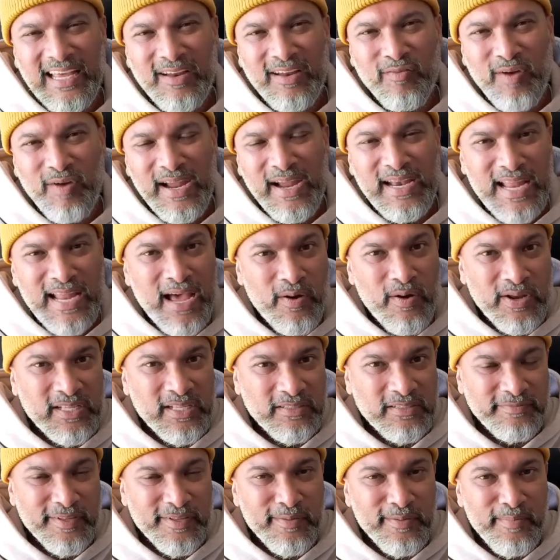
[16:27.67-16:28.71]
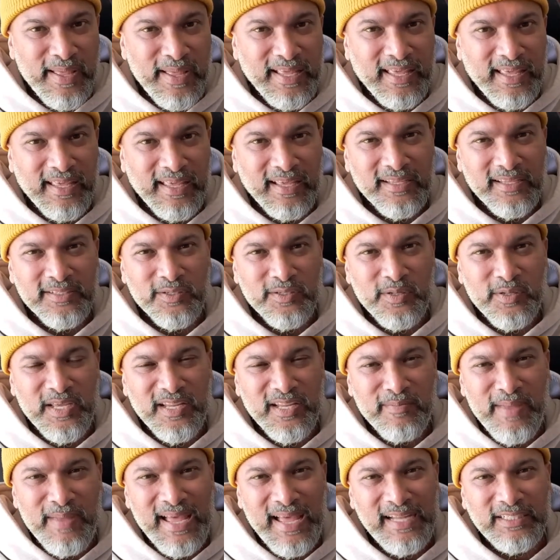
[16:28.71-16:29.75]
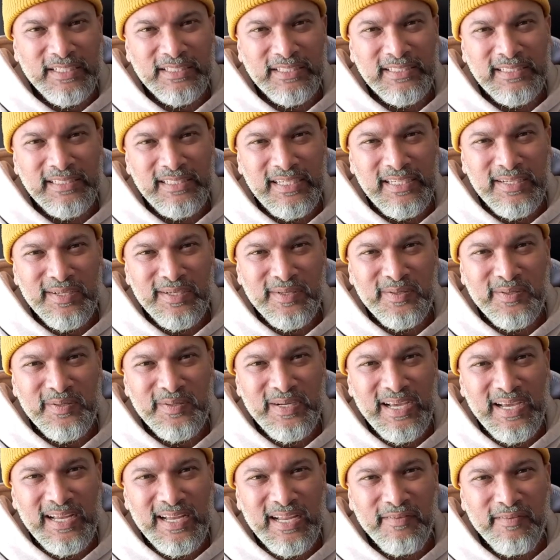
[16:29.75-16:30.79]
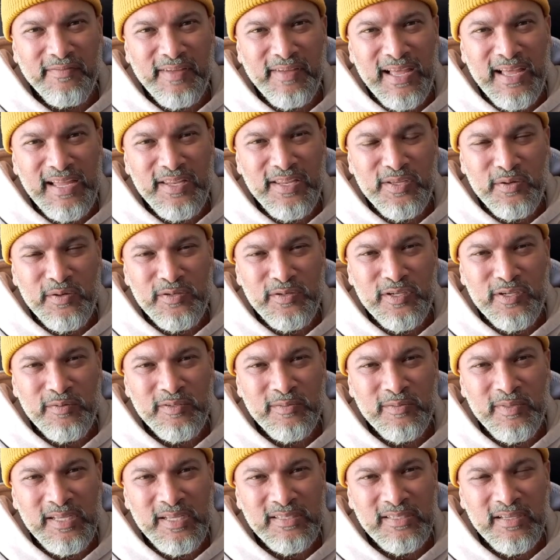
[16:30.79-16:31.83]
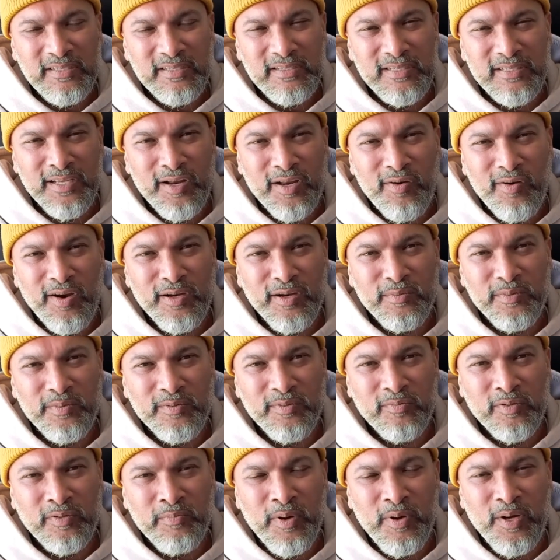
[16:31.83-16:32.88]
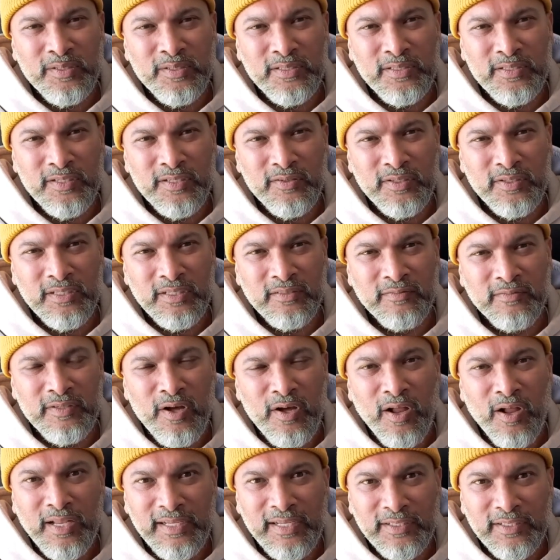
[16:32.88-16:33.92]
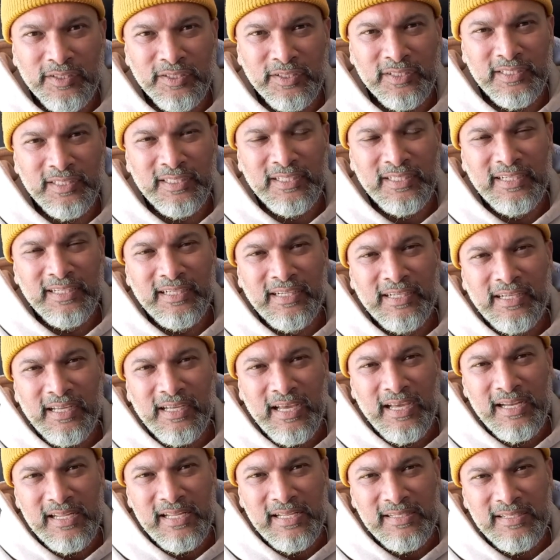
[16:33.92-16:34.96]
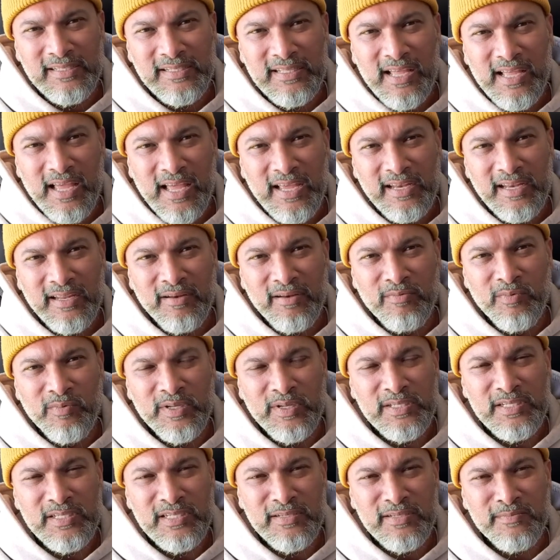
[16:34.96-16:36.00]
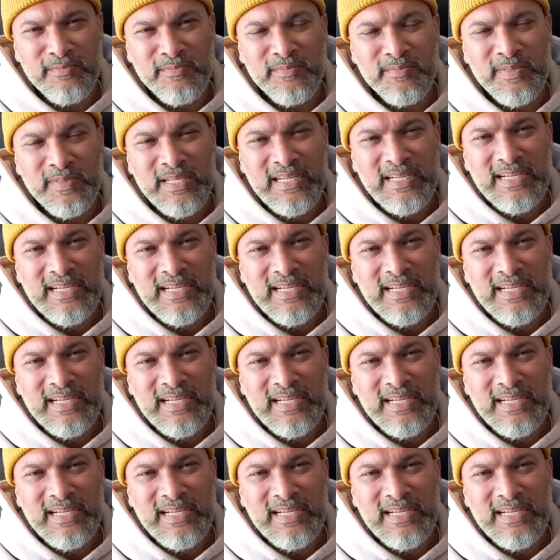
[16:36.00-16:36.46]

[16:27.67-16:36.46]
right now it is filmmaking, as you can imagine, and I find YouTube to be such an incredible repository of knowledge and insight and wisdom.